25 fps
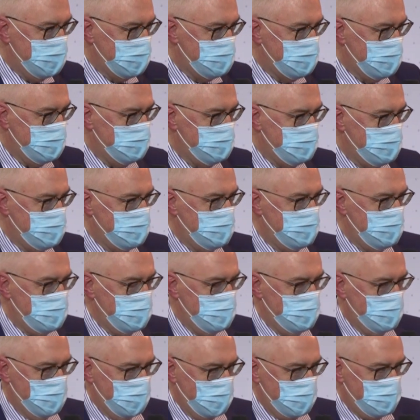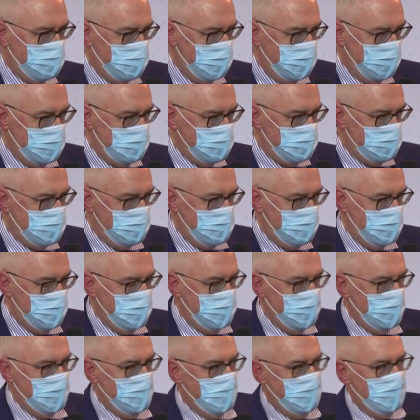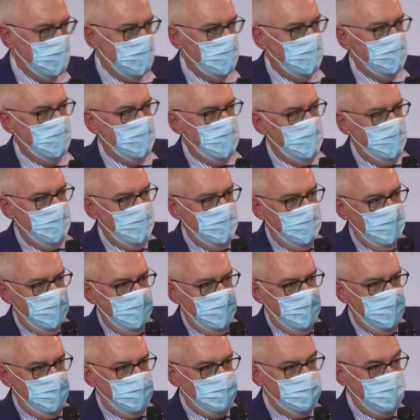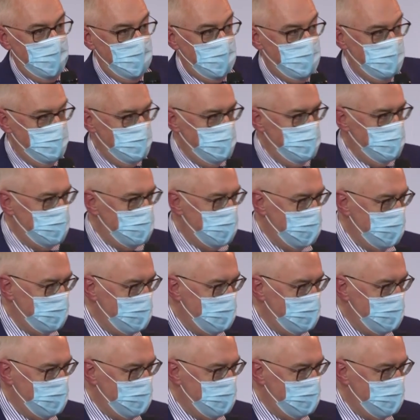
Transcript: substances in the workplace, radionuclear